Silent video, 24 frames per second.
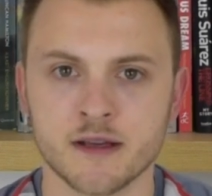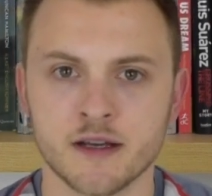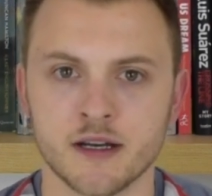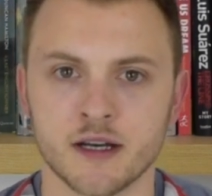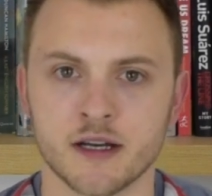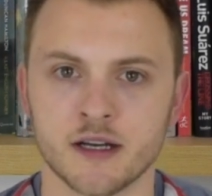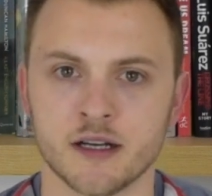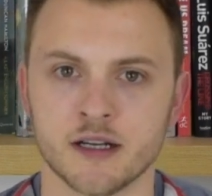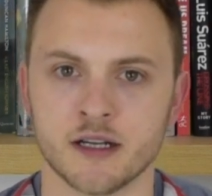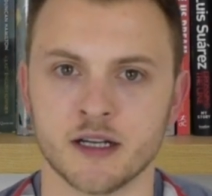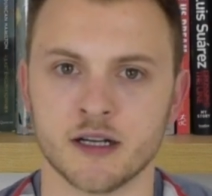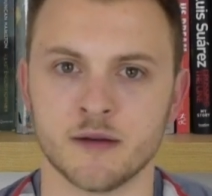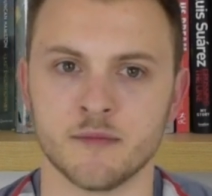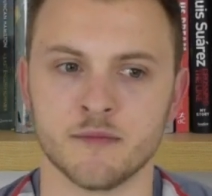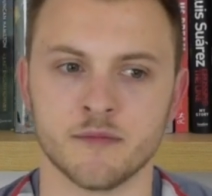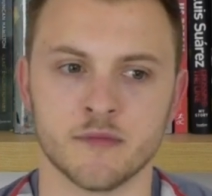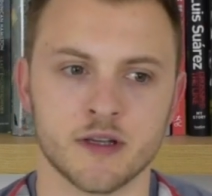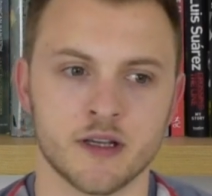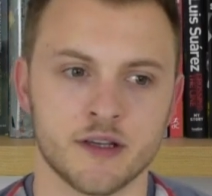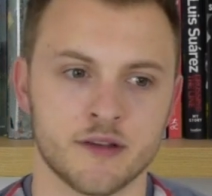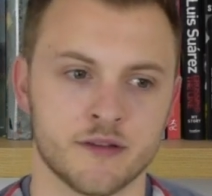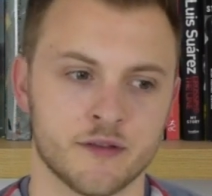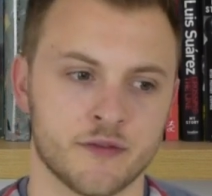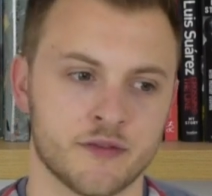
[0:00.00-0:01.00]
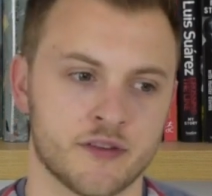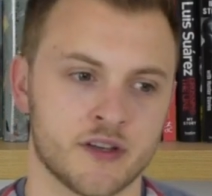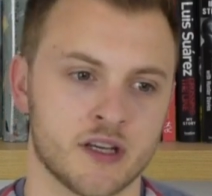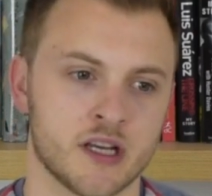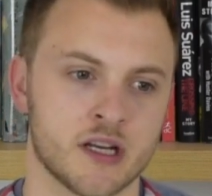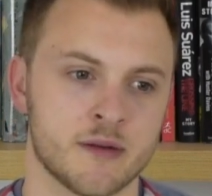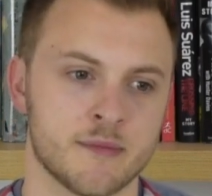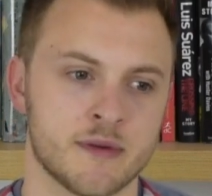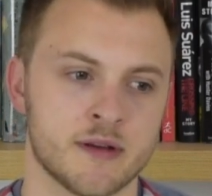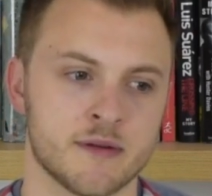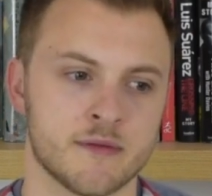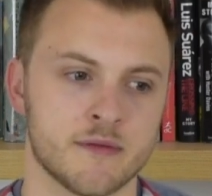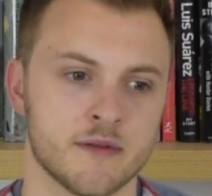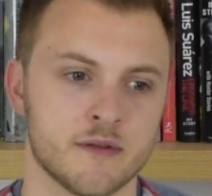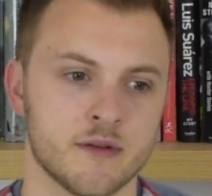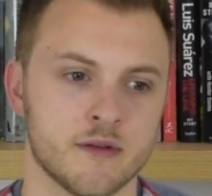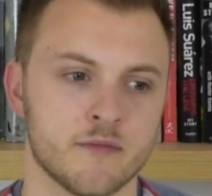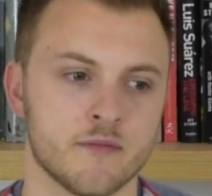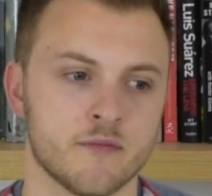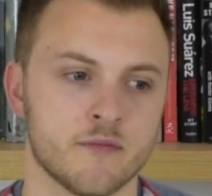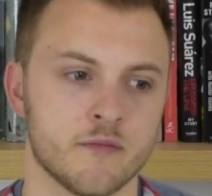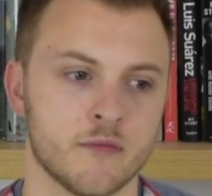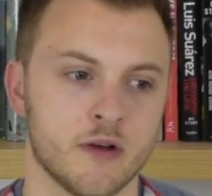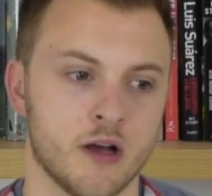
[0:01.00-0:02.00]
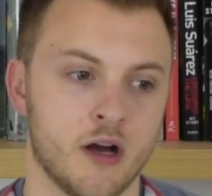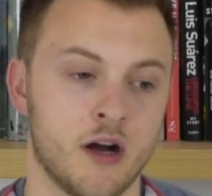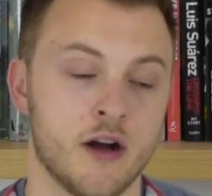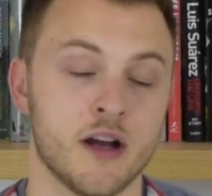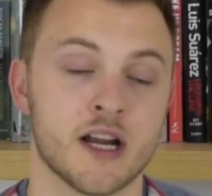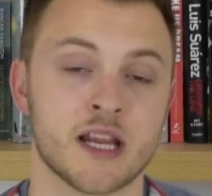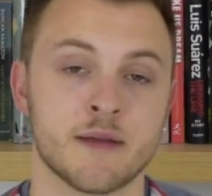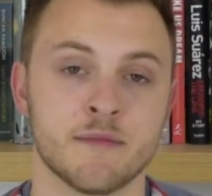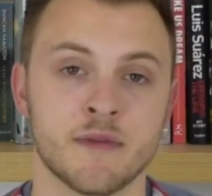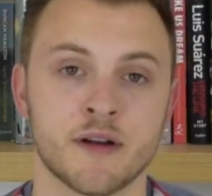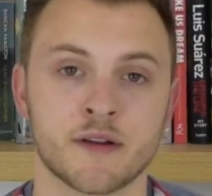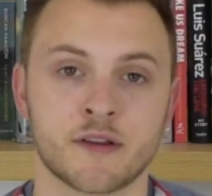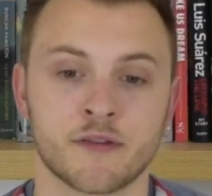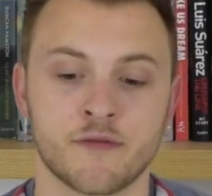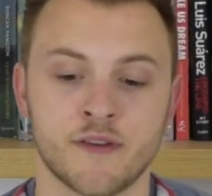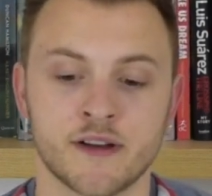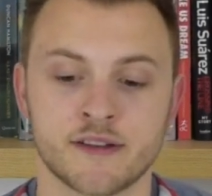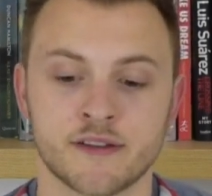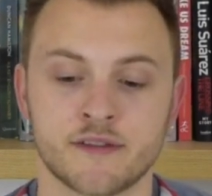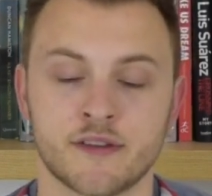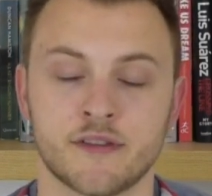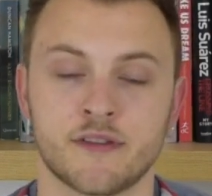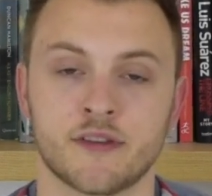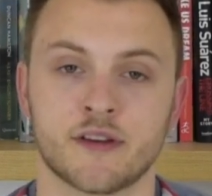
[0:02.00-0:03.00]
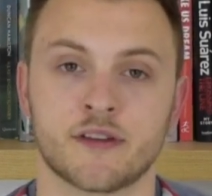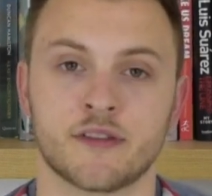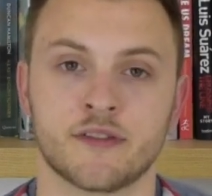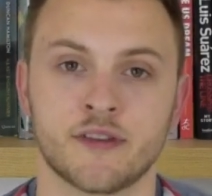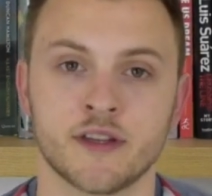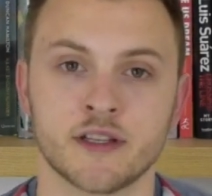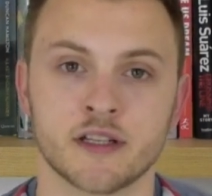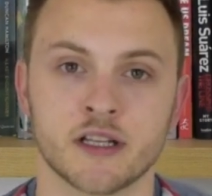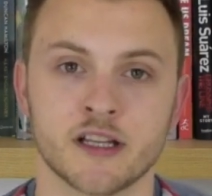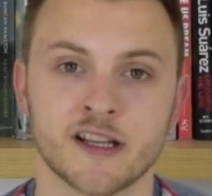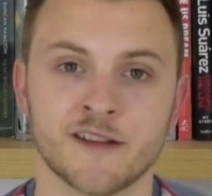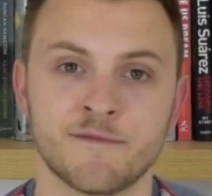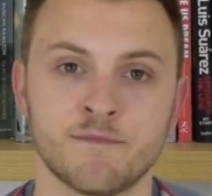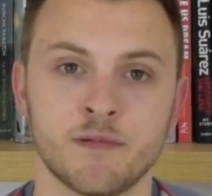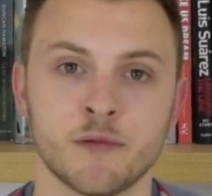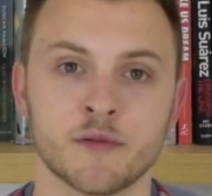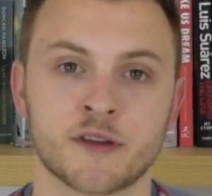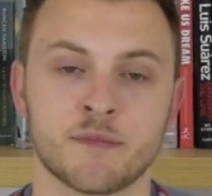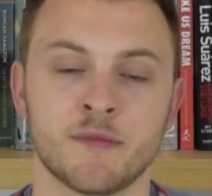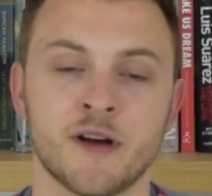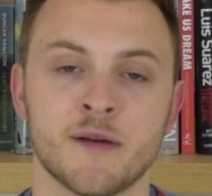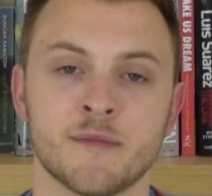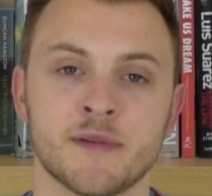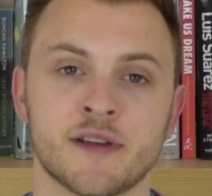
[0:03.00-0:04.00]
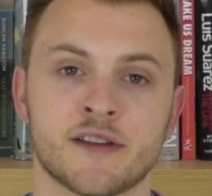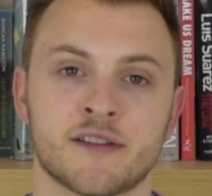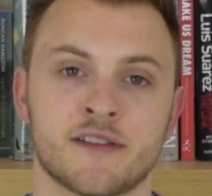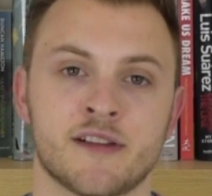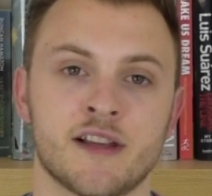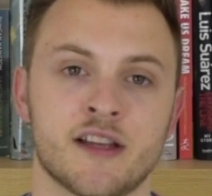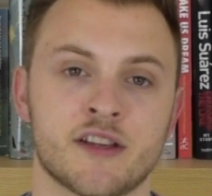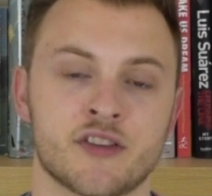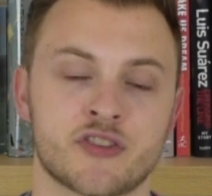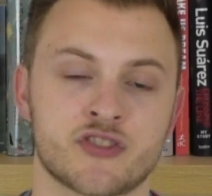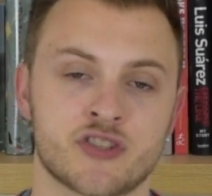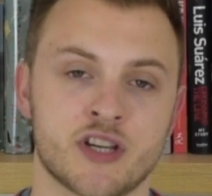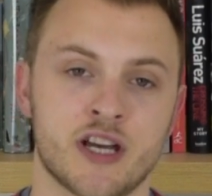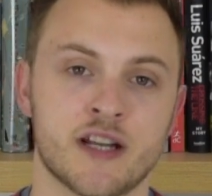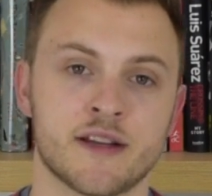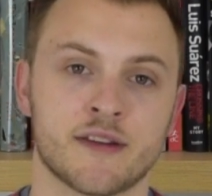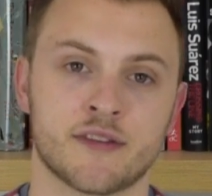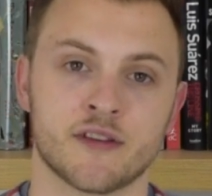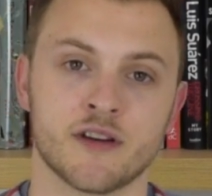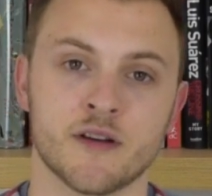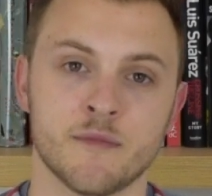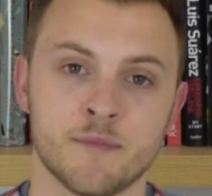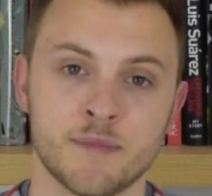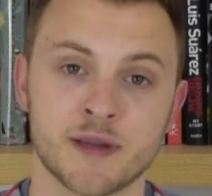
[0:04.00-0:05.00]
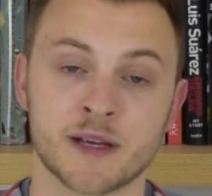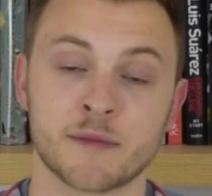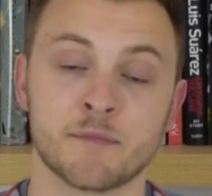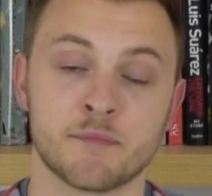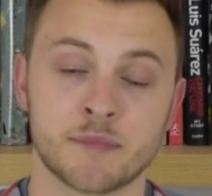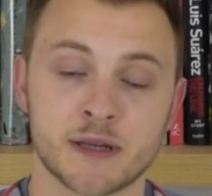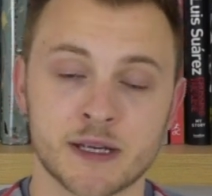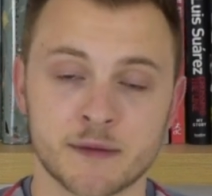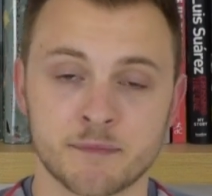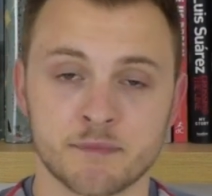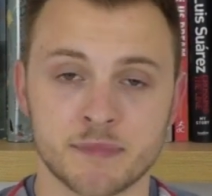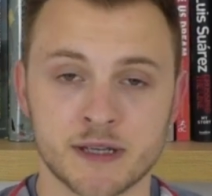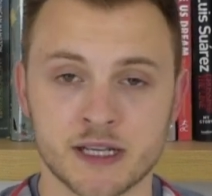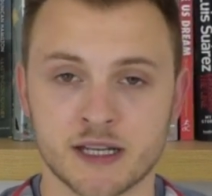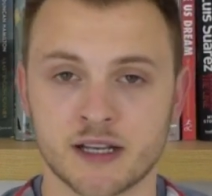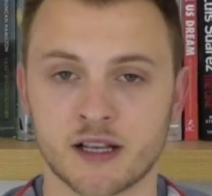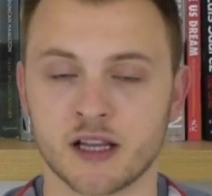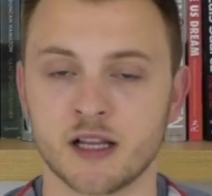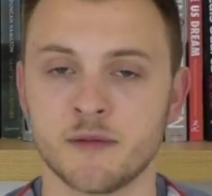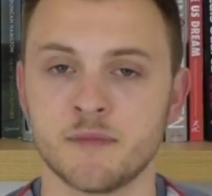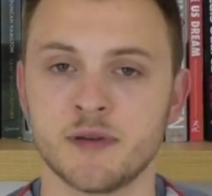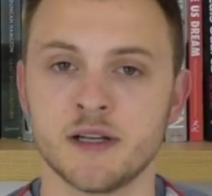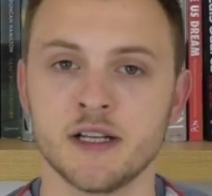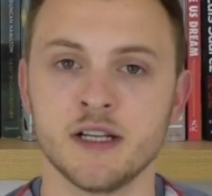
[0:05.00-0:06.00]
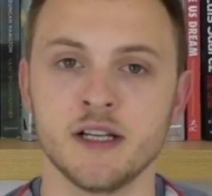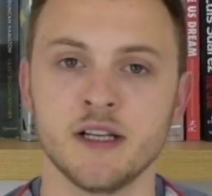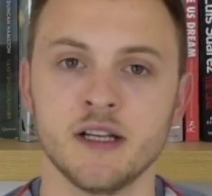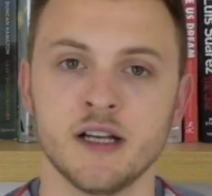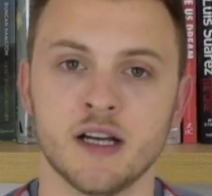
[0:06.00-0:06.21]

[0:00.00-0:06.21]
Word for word: Um, he's obviously going to be highly motivated to succeed at Liverpool. This might be his last chance at a big, big, big club.